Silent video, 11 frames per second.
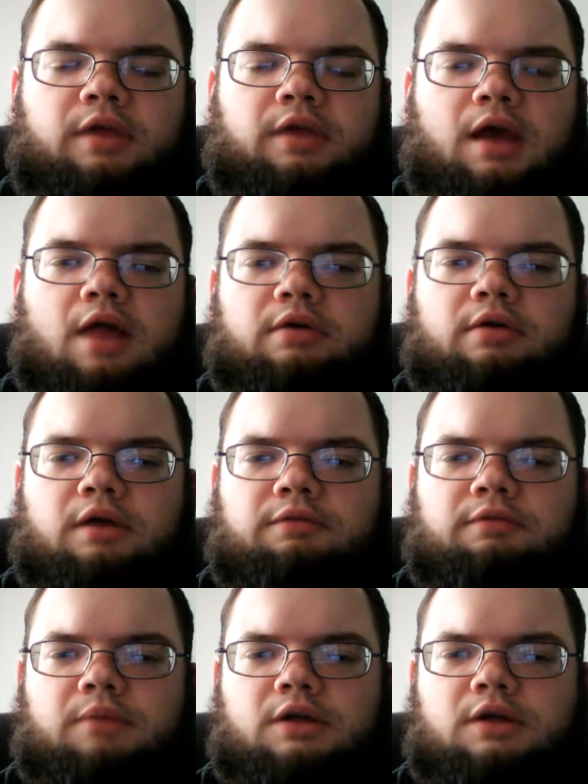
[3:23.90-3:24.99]
gathering
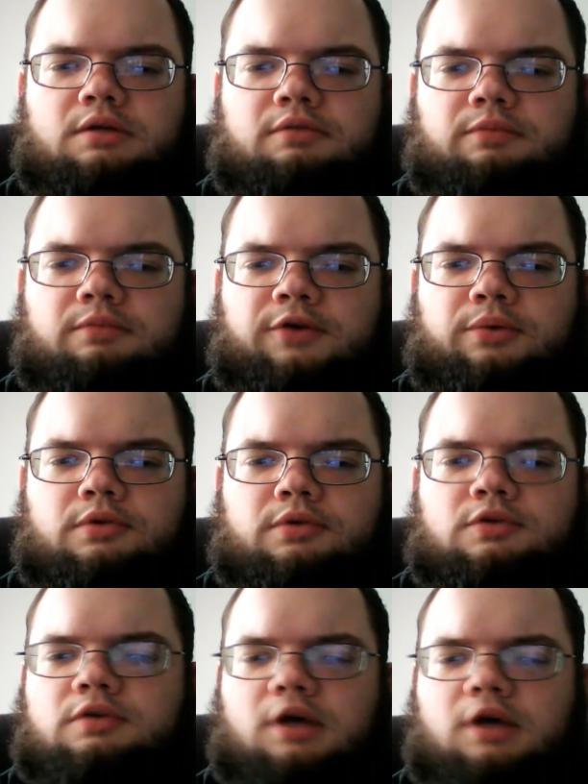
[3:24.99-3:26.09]
information from
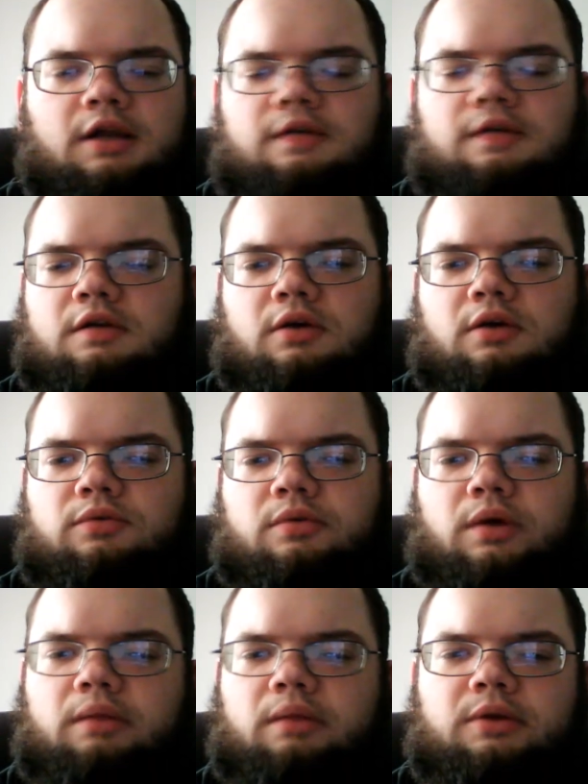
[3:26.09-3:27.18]
folks, and it didn't go so
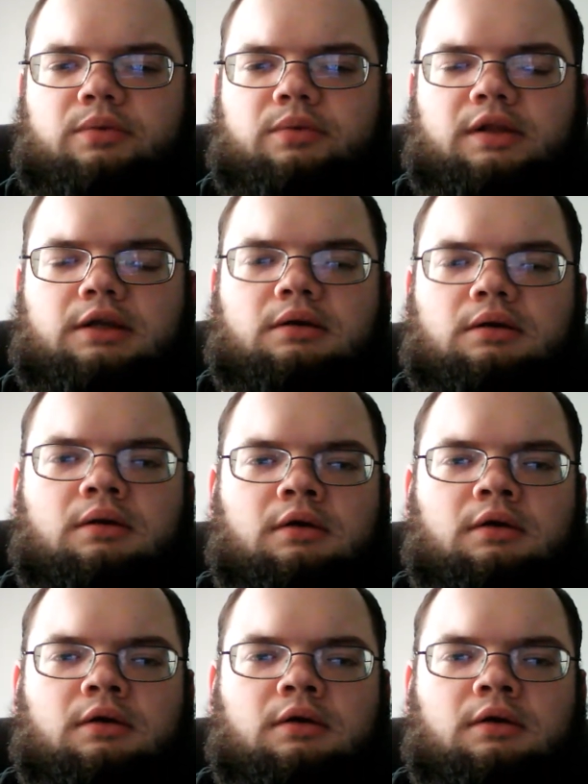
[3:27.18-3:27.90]
well. I mean, it really didn't.